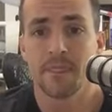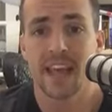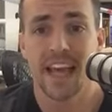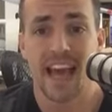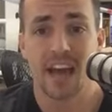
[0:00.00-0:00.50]

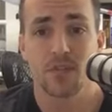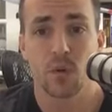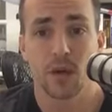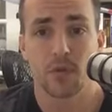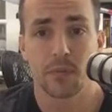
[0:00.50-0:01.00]
They have
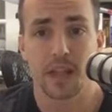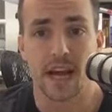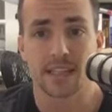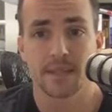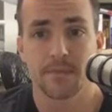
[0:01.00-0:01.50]
quick
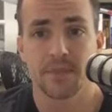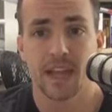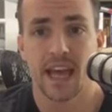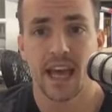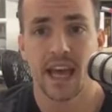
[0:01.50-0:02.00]
replies.
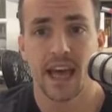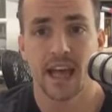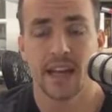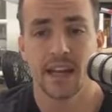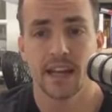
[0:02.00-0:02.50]

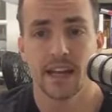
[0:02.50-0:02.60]
And